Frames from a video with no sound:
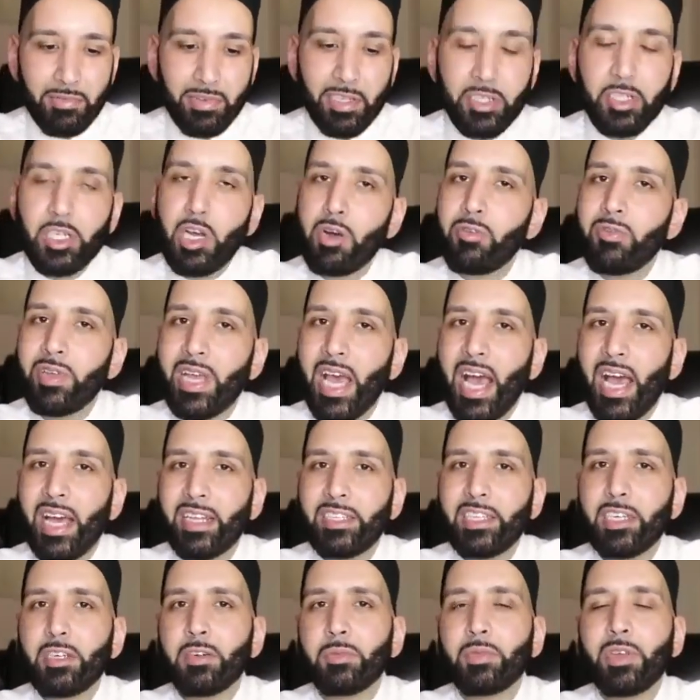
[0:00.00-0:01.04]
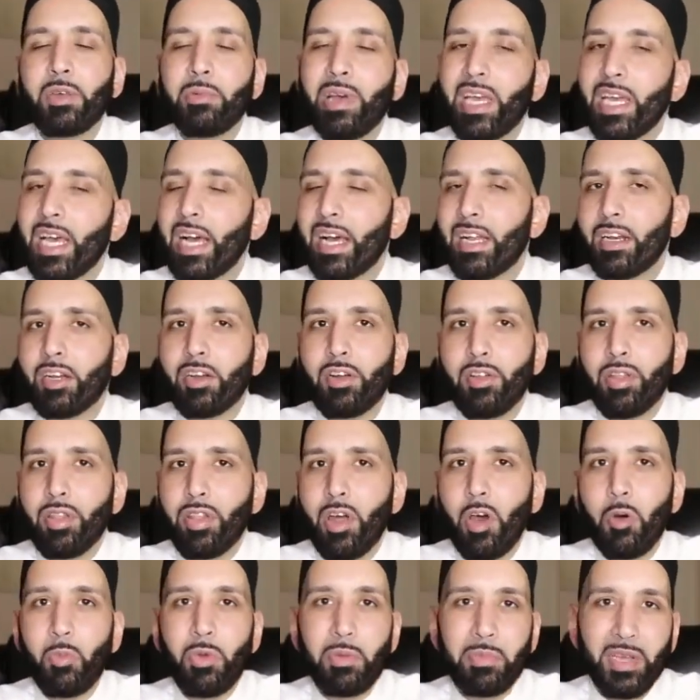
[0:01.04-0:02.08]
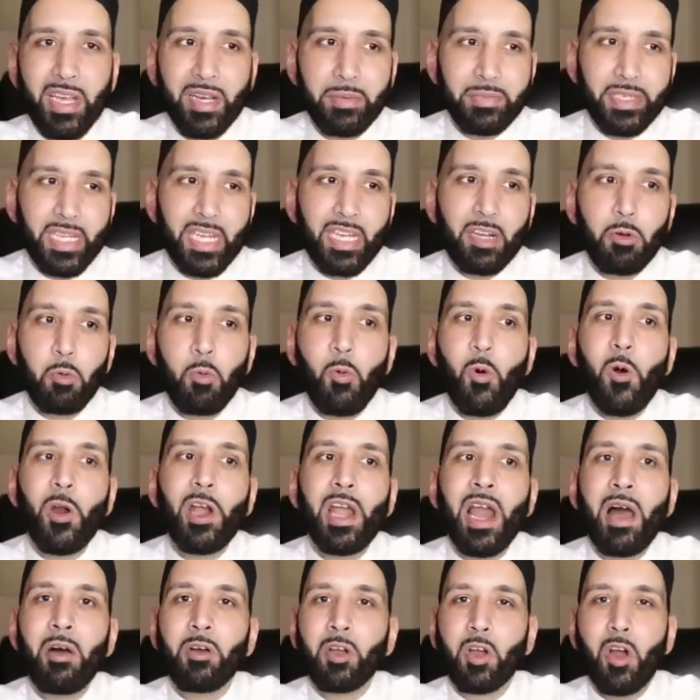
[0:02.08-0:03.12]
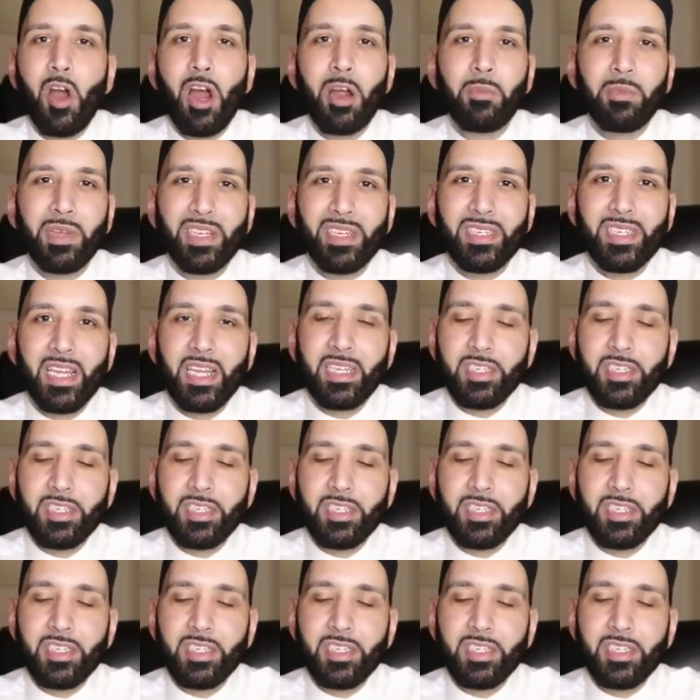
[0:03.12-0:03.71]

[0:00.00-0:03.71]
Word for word: fi jawfi ahadikum kama it becomes like a worn out garment